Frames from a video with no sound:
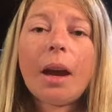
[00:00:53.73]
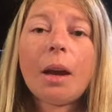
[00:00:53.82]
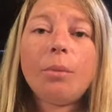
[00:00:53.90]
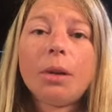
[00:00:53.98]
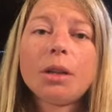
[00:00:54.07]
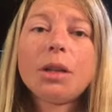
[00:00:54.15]
I
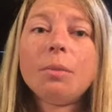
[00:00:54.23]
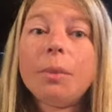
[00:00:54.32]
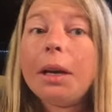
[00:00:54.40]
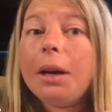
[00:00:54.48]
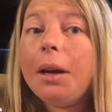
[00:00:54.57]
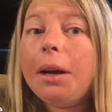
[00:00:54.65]
brushed
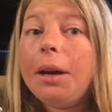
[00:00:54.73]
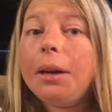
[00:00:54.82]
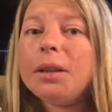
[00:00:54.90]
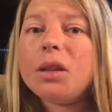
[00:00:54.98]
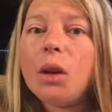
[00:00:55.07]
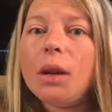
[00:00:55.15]
my hair
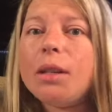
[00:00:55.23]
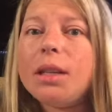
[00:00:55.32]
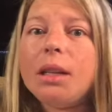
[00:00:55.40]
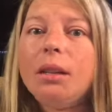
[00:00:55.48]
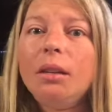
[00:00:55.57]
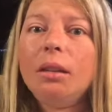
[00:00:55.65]
so I
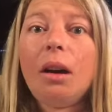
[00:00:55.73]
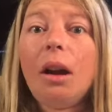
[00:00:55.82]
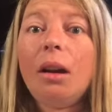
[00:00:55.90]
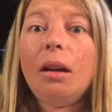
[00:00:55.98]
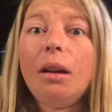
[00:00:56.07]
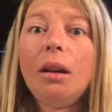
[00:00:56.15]
didn't look a
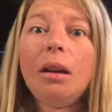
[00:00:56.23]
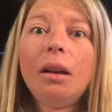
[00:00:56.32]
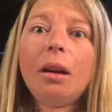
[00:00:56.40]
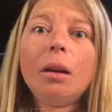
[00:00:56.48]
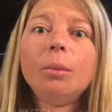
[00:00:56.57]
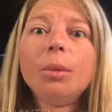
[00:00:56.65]

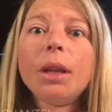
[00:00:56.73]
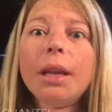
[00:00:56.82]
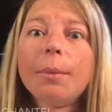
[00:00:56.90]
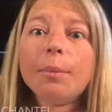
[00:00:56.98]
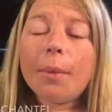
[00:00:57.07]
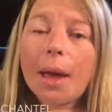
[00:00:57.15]

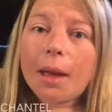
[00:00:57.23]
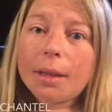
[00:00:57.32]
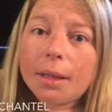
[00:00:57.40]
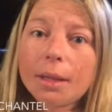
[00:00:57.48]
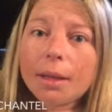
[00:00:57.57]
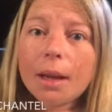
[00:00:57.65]
complete
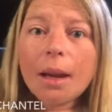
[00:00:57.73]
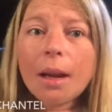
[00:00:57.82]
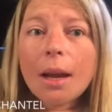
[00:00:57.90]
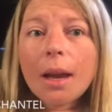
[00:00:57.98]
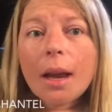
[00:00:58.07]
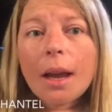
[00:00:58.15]
mess.
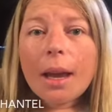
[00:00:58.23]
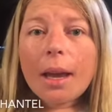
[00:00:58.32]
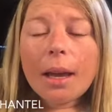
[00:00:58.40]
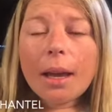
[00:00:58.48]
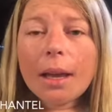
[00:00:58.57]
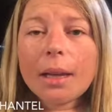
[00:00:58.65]

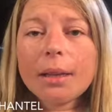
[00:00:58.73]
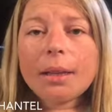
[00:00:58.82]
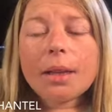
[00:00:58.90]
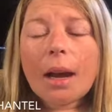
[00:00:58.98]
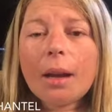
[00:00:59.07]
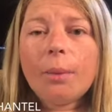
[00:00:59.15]

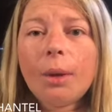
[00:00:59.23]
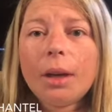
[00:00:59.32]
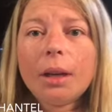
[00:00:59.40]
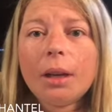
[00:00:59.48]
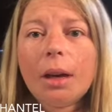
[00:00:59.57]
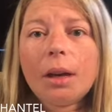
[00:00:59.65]
And I went
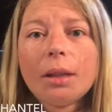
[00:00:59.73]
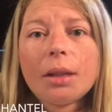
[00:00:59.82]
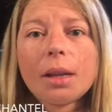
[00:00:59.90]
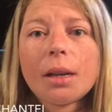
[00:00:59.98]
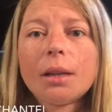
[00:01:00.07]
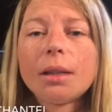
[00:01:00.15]
and got
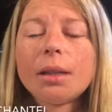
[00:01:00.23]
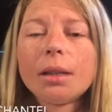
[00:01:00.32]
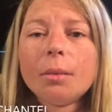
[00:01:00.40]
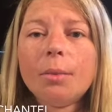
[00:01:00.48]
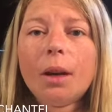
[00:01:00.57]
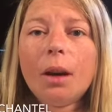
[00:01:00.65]

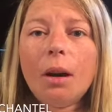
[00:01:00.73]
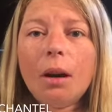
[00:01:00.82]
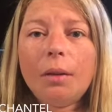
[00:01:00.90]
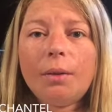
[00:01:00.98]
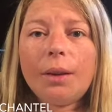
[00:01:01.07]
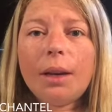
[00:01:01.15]
some
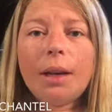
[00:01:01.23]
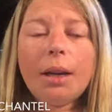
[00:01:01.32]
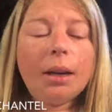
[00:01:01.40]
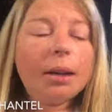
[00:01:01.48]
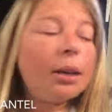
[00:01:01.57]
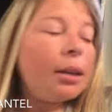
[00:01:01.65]
coffee,
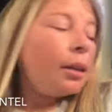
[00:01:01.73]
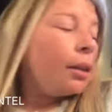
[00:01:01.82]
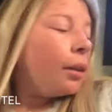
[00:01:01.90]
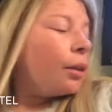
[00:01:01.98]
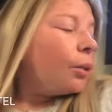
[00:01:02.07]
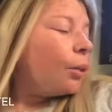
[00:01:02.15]

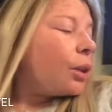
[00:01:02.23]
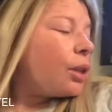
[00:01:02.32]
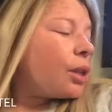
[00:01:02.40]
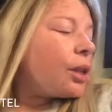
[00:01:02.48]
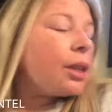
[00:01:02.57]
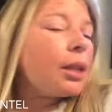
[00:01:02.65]

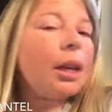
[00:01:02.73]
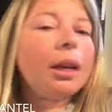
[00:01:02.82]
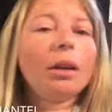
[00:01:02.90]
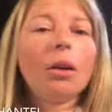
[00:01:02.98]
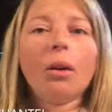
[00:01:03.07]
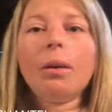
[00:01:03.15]
which is
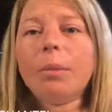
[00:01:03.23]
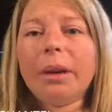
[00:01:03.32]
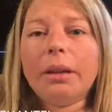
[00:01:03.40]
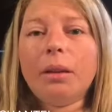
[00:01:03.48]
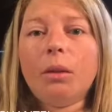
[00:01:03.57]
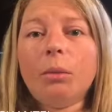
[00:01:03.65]
sitting on my
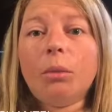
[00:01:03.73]
little